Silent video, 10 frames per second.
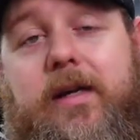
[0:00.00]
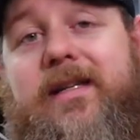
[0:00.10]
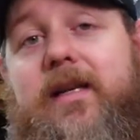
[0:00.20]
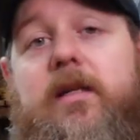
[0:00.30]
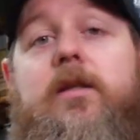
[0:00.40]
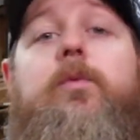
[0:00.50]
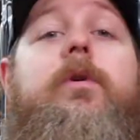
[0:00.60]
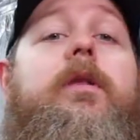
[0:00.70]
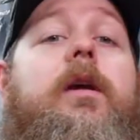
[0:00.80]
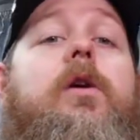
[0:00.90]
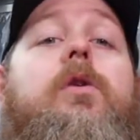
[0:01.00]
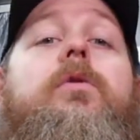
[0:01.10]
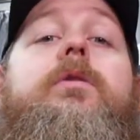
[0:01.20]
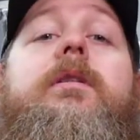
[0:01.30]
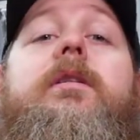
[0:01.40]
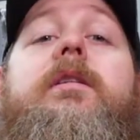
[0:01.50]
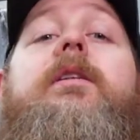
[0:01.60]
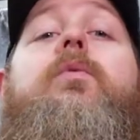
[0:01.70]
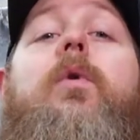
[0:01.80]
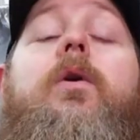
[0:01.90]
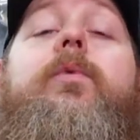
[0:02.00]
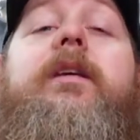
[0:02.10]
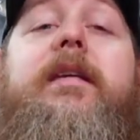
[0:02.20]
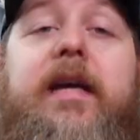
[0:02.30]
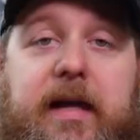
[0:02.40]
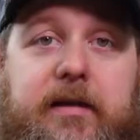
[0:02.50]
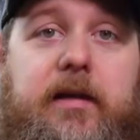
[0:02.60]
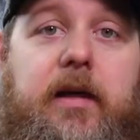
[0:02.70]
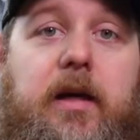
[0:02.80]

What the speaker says: going to test it with a hose to see what we get.